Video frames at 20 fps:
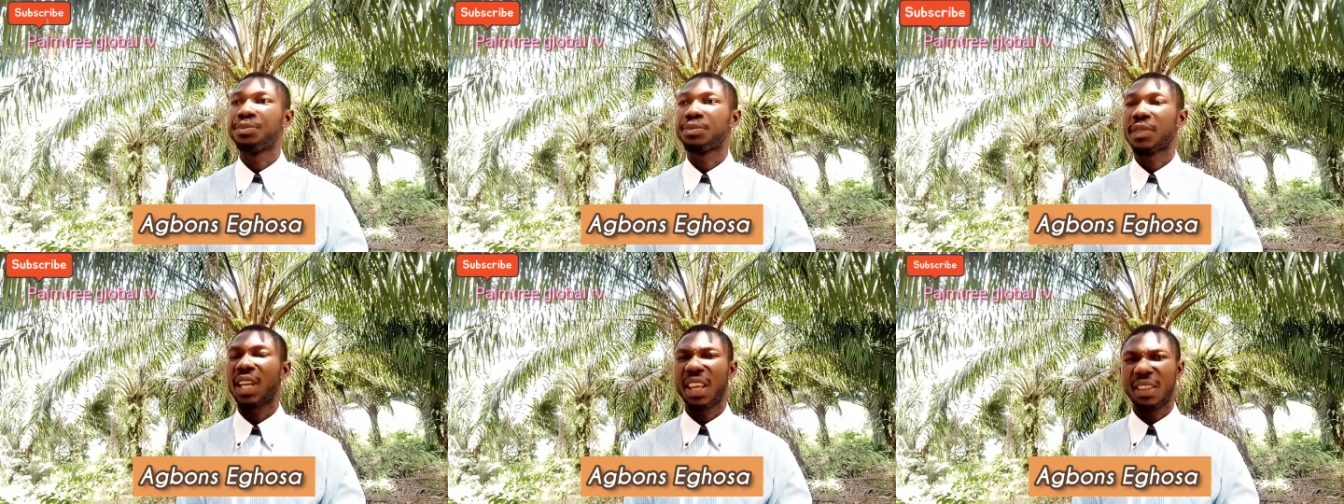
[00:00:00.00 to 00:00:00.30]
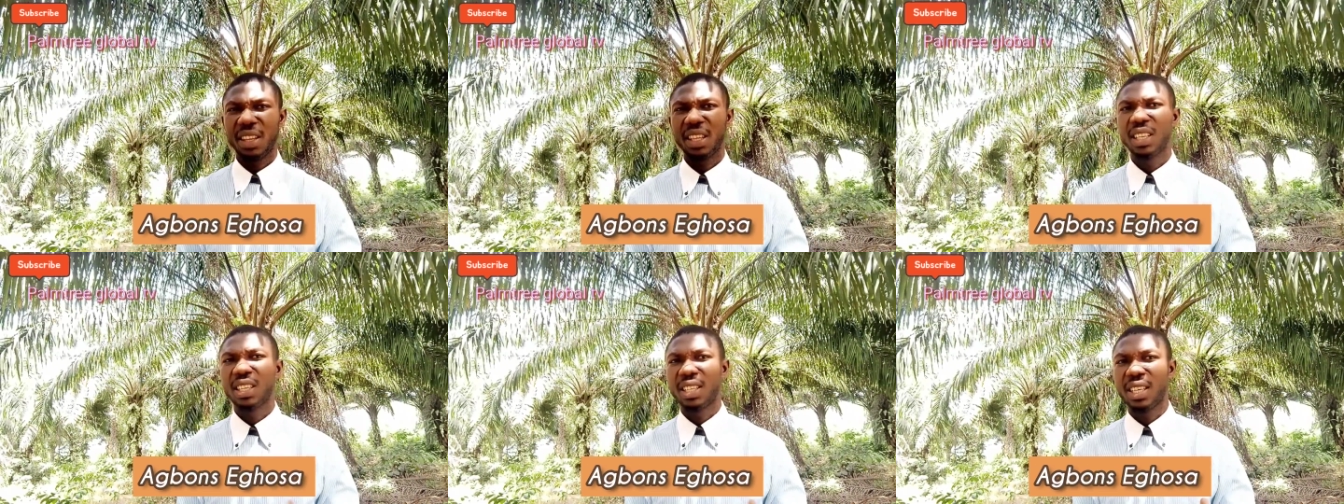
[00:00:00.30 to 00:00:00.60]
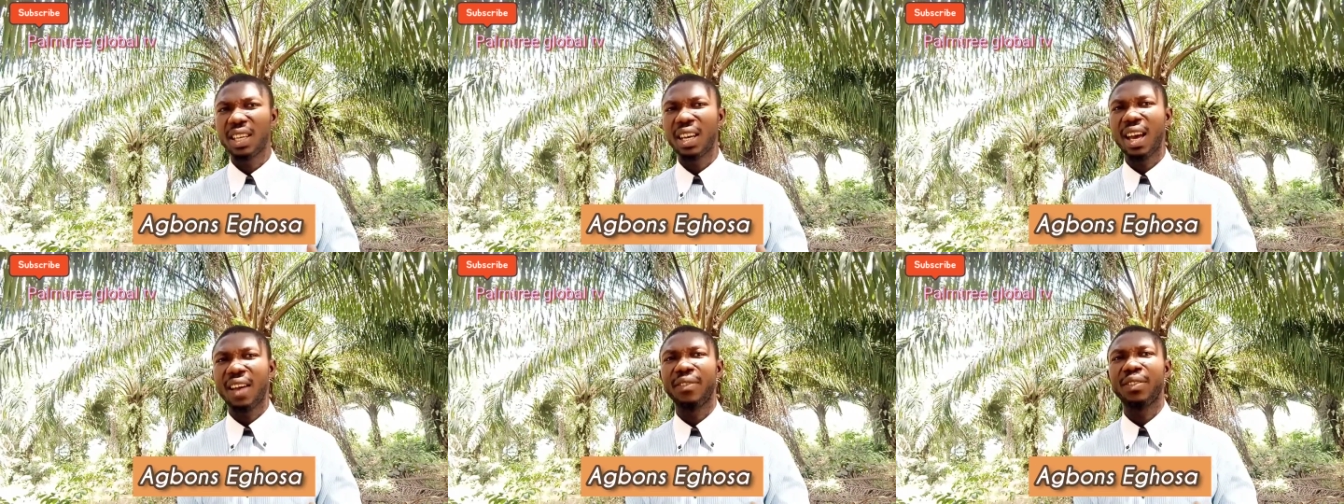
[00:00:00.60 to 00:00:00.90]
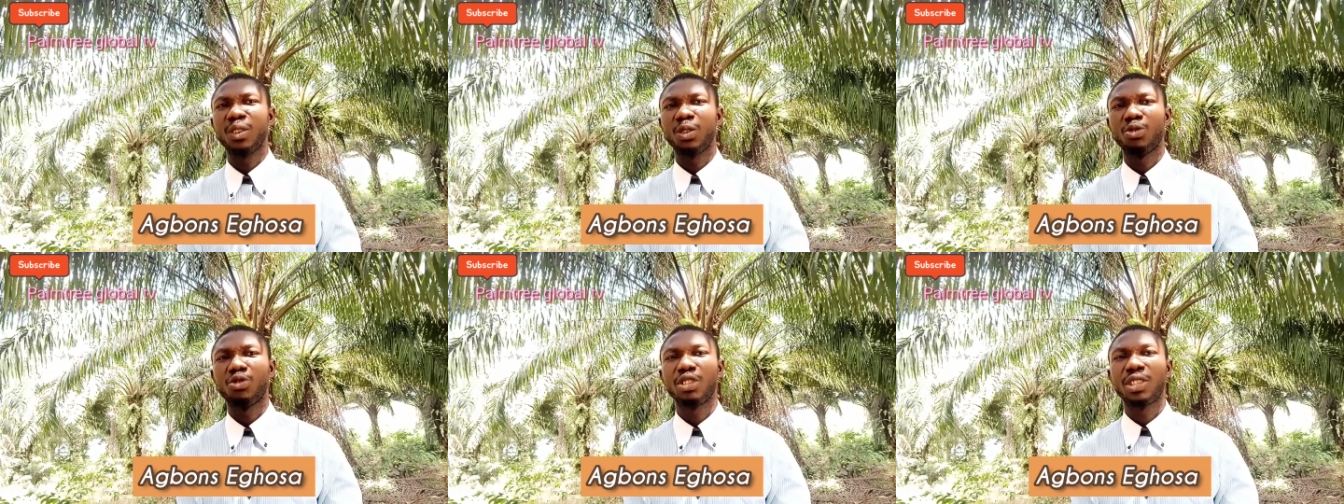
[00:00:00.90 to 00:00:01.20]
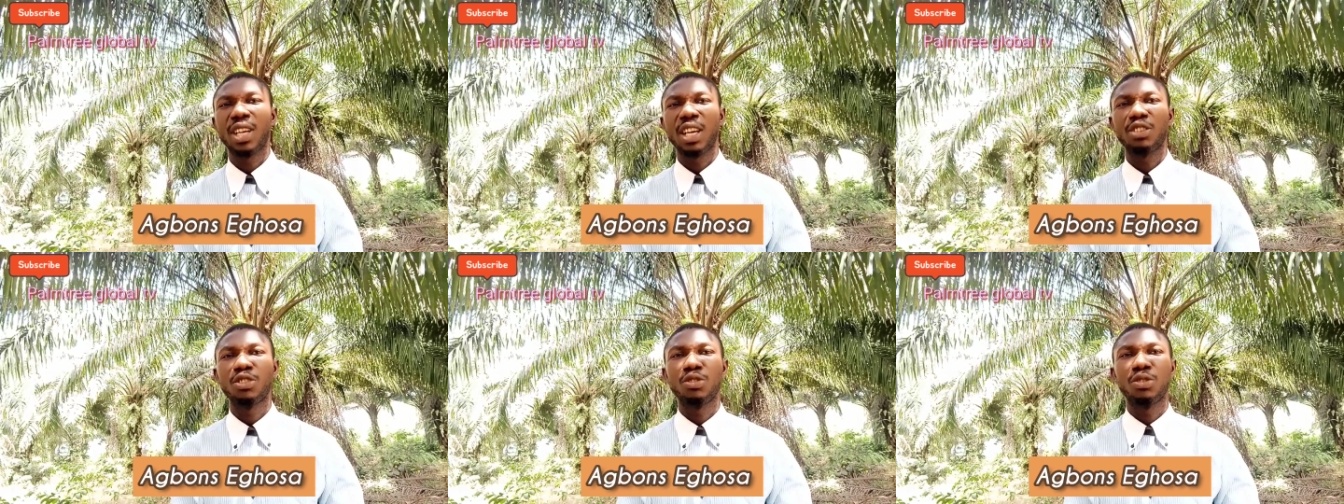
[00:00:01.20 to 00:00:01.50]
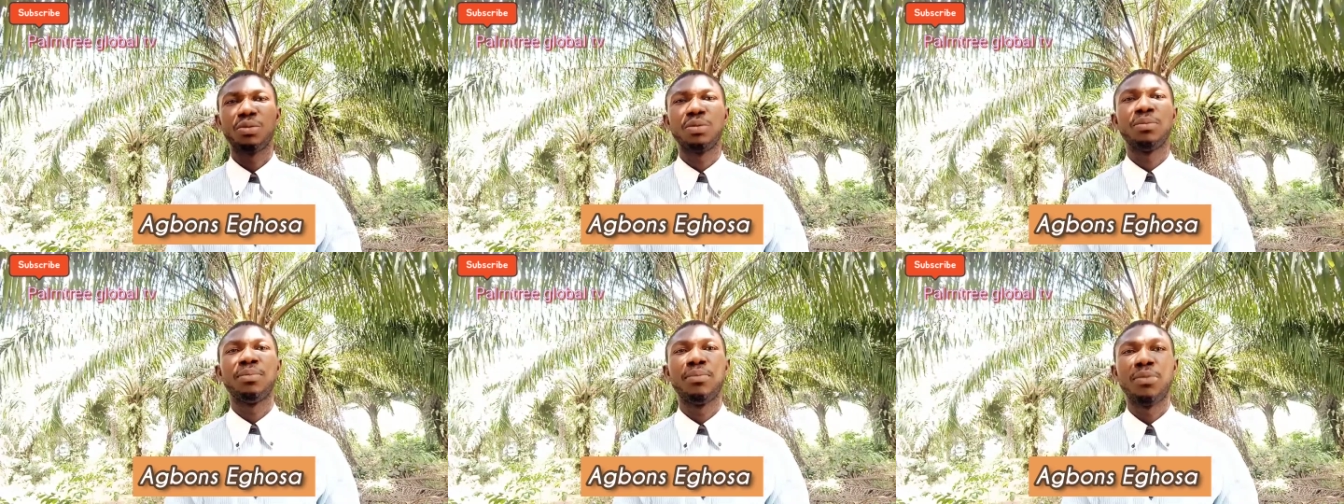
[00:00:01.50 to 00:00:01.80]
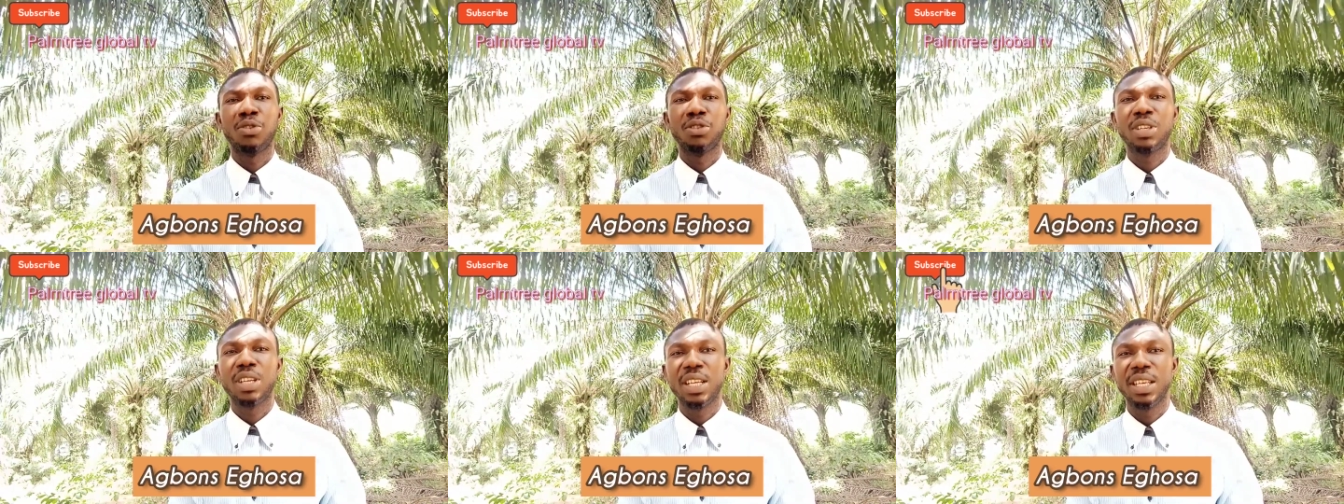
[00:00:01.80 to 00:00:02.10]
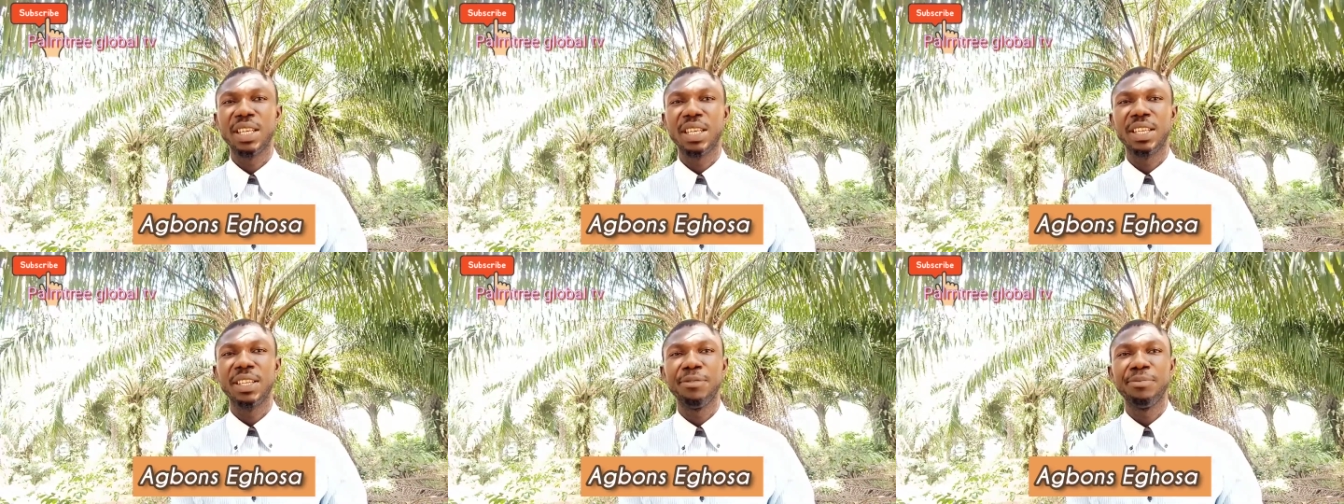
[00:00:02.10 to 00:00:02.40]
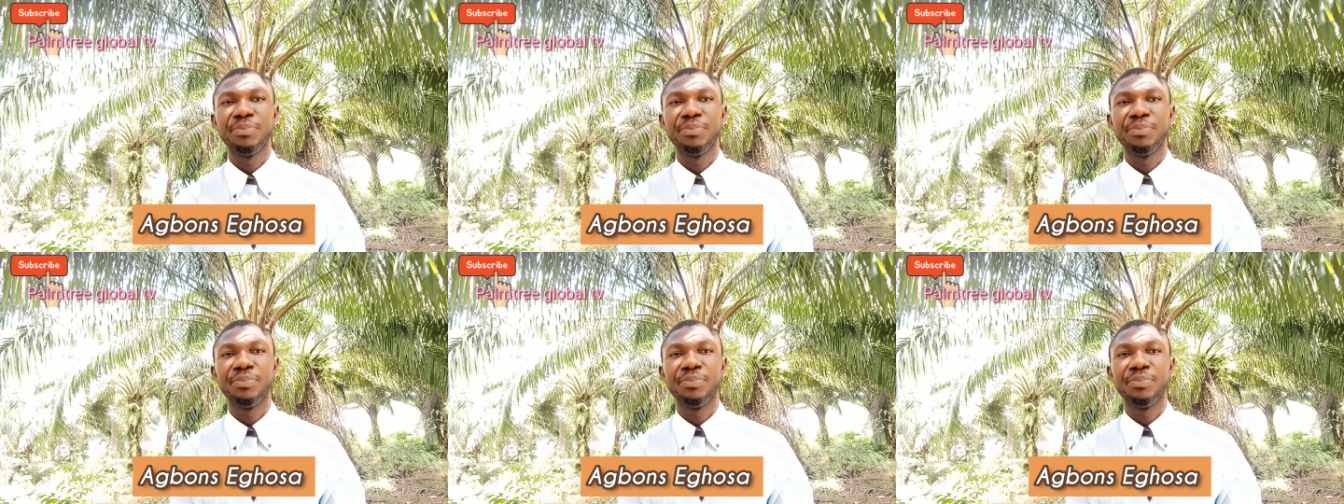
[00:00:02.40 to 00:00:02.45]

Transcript: i think having 100,000 monthly